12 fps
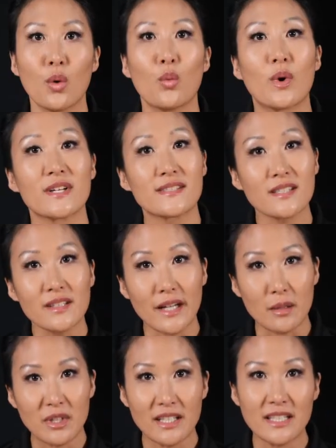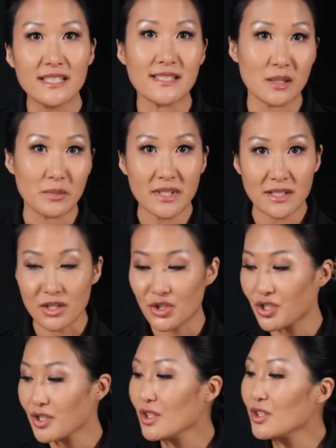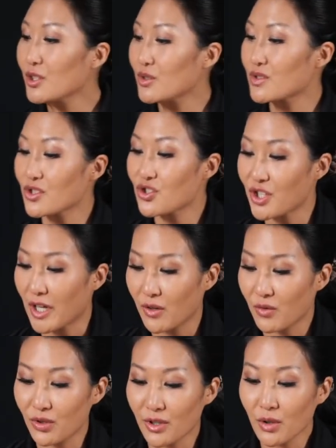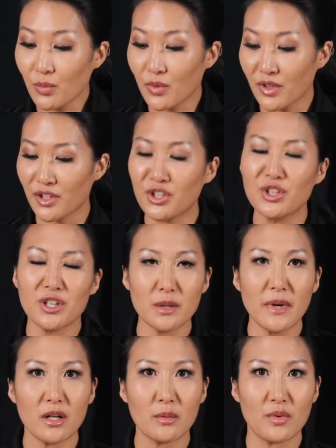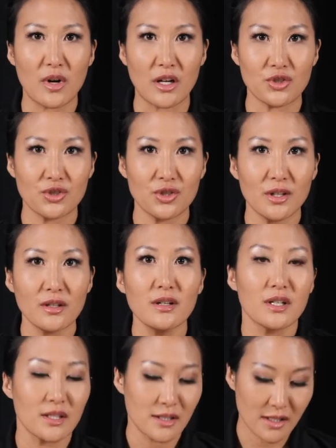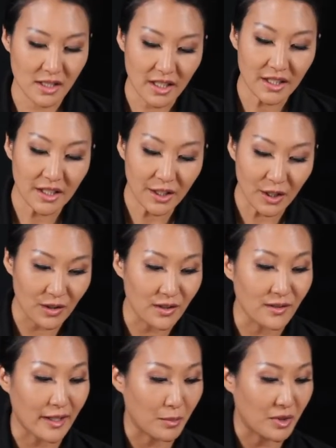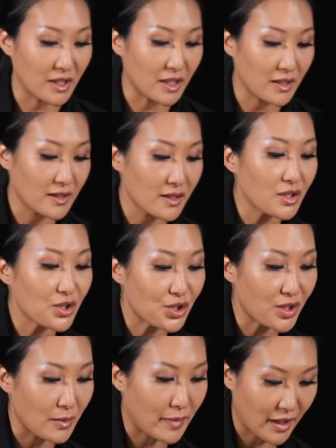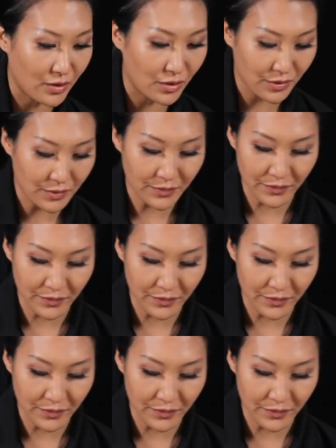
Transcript: Once the laminate is in position, use a J-roller with a good amount of pressure to adhere the laminate to the panel.